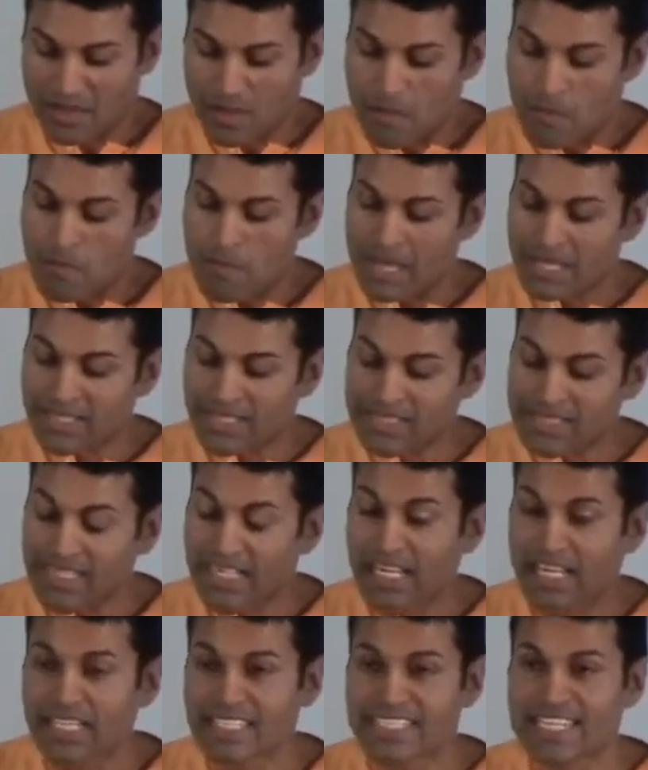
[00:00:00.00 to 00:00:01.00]

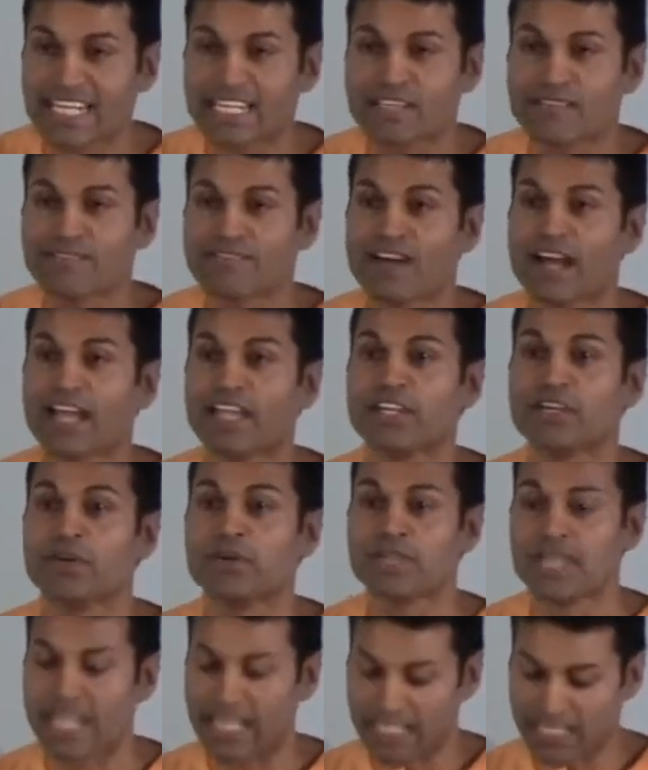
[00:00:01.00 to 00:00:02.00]
Mentally identify your
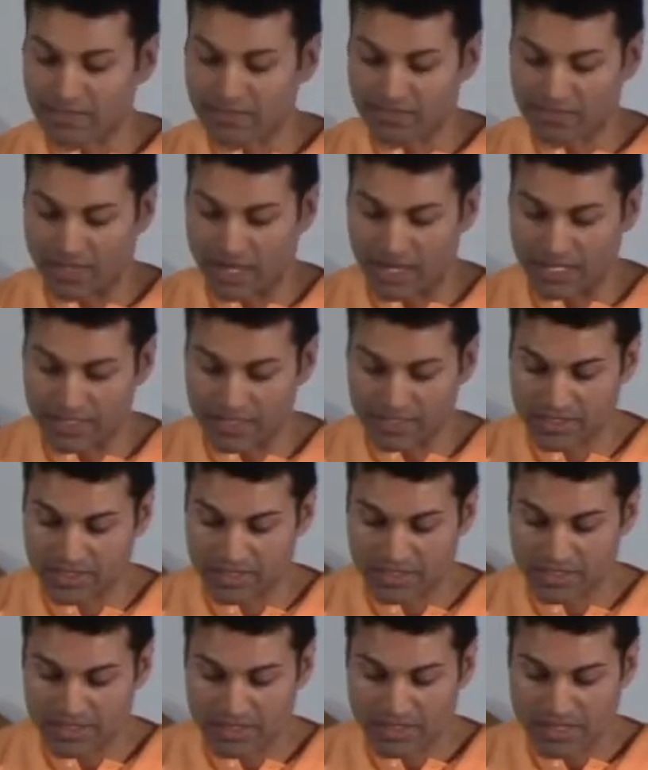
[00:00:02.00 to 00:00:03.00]
negative
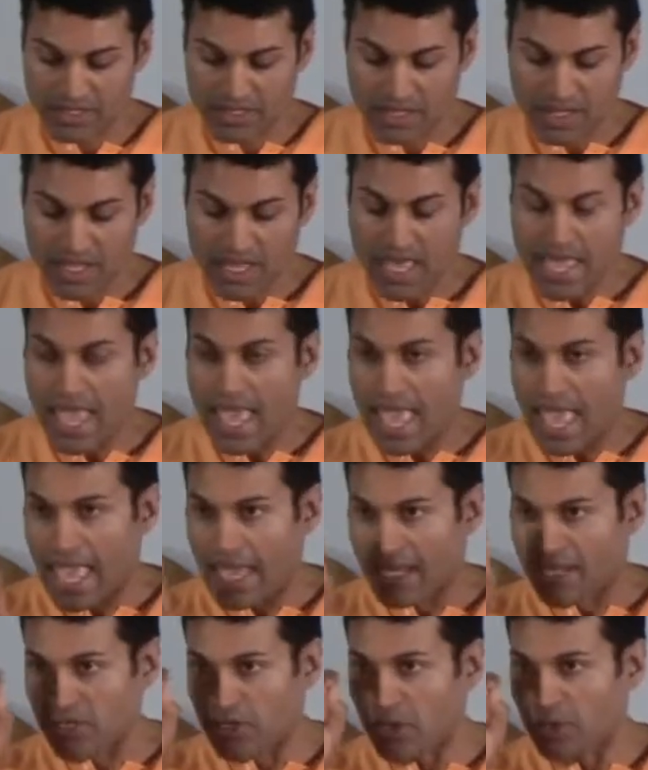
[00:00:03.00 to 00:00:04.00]
thoughts
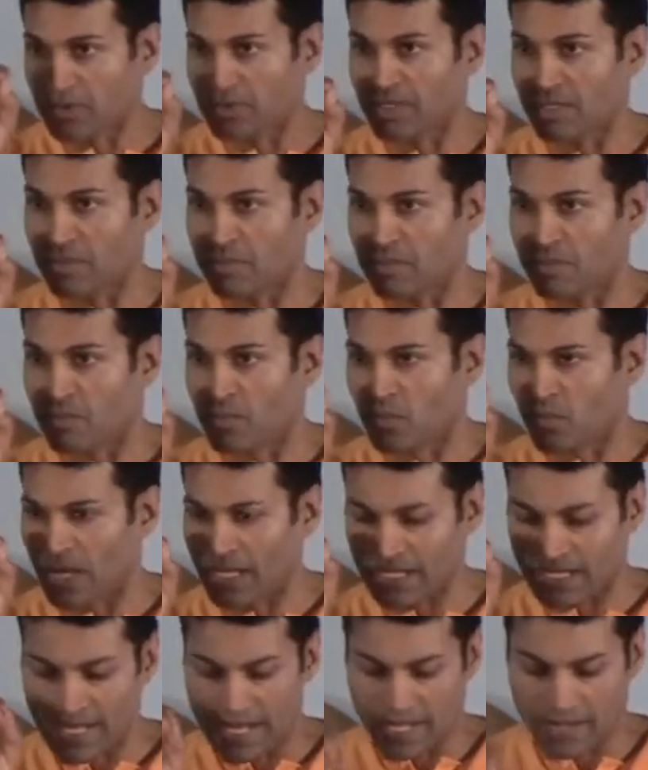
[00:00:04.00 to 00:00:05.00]
and note them
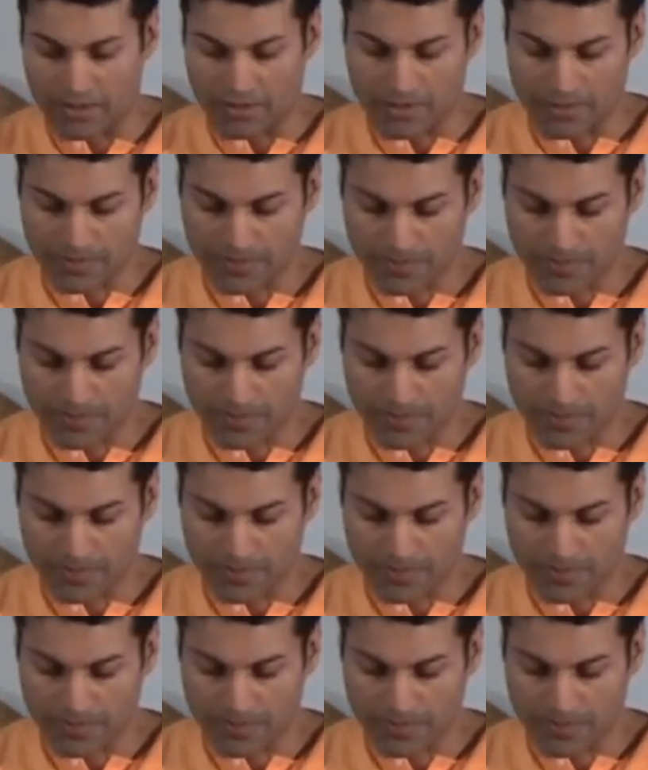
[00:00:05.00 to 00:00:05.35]
right now.